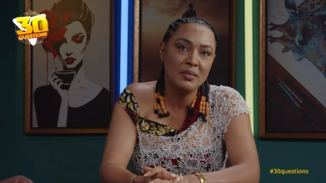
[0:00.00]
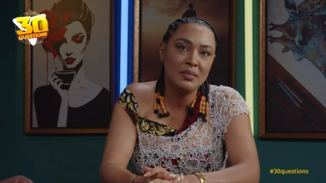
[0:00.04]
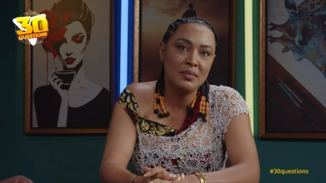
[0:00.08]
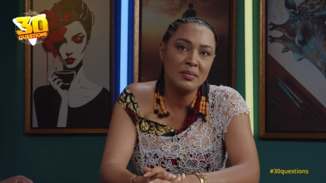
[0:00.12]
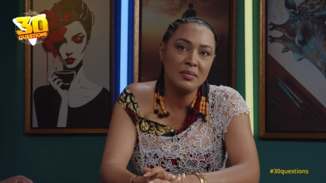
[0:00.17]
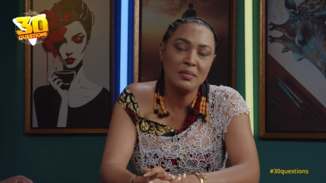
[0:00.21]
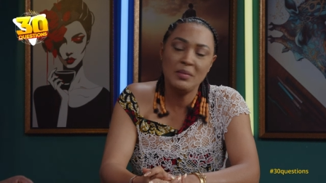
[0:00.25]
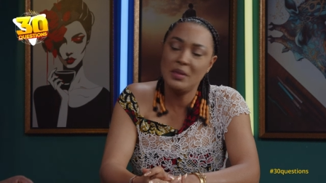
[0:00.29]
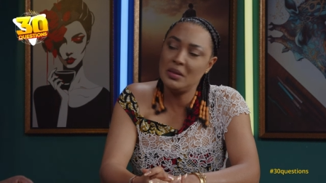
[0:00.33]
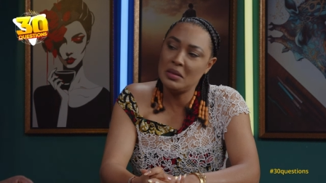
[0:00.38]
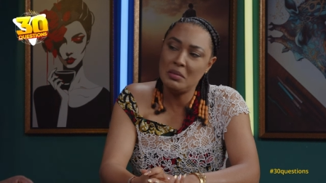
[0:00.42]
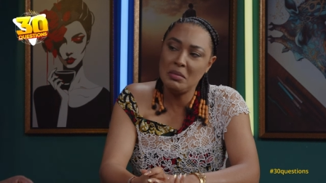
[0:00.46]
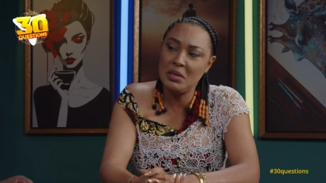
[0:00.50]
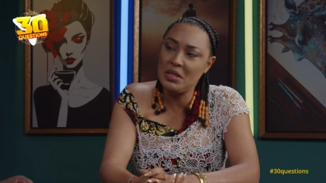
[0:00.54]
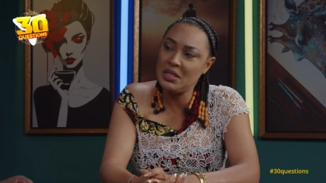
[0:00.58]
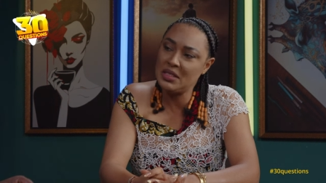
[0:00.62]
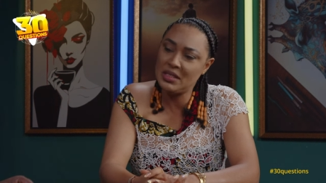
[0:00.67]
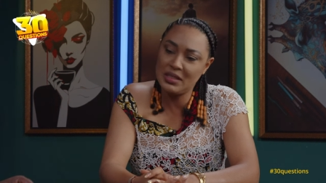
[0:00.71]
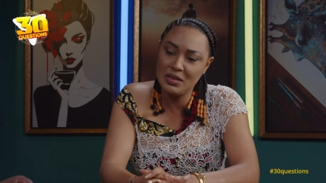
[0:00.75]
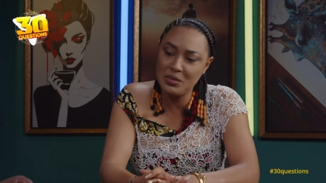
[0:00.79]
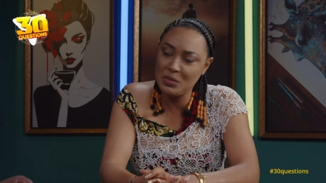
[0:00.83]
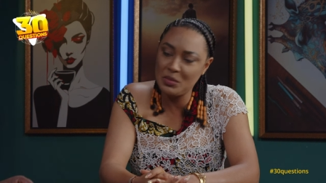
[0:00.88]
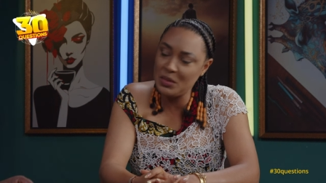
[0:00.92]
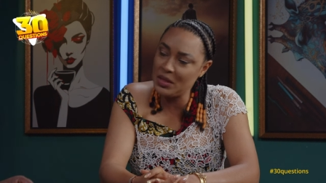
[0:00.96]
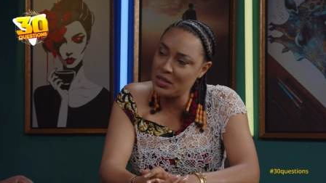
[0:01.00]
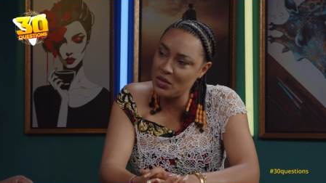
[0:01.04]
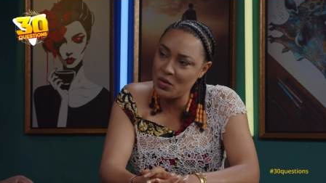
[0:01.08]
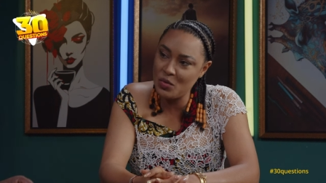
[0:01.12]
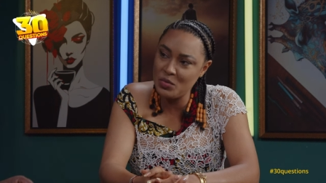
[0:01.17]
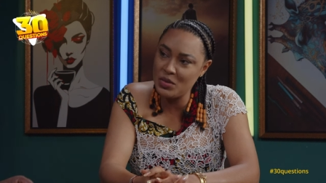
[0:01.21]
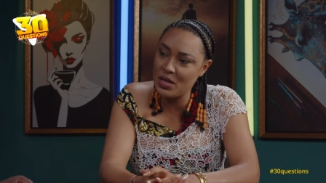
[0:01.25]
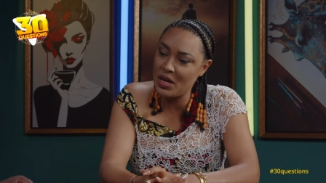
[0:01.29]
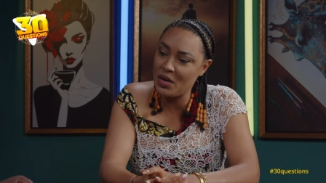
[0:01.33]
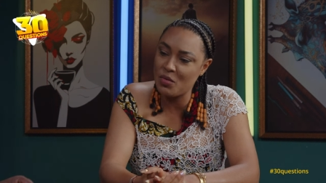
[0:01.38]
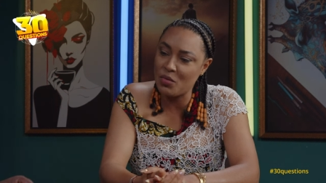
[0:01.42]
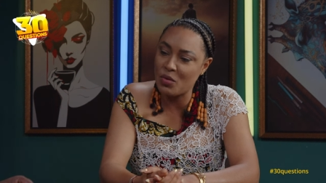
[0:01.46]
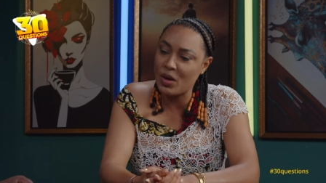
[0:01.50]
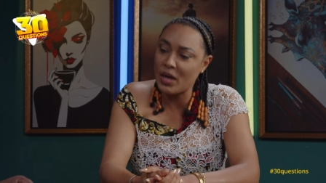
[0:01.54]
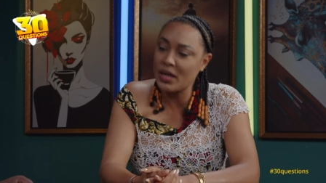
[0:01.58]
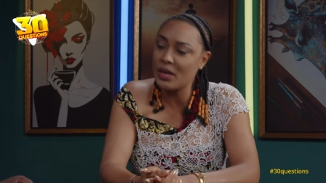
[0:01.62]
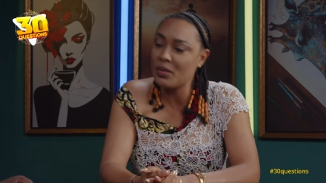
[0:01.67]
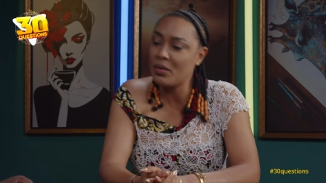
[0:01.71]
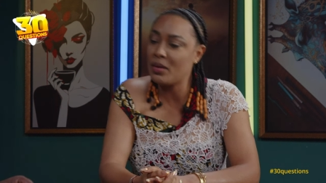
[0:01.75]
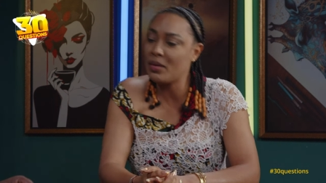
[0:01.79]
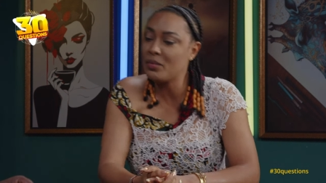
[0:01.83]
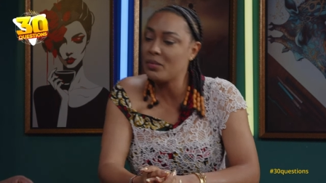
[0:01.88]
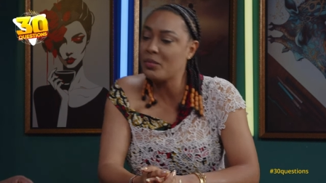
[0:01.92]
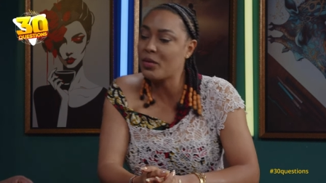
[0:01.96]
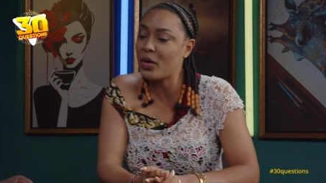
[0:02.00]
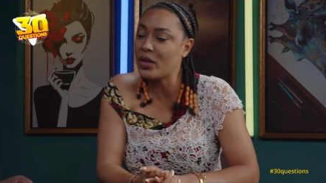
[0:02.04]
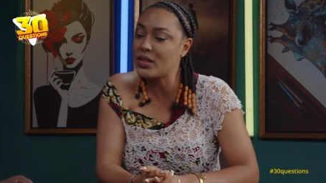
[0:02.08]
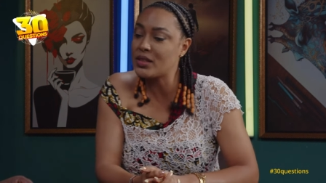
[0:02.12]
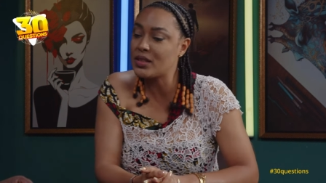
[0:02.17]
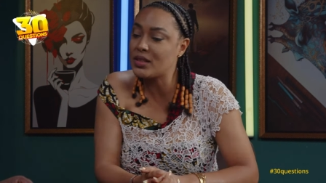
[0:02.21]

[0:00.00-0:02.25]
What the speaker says: Means to me, you'll be out. I don't questions,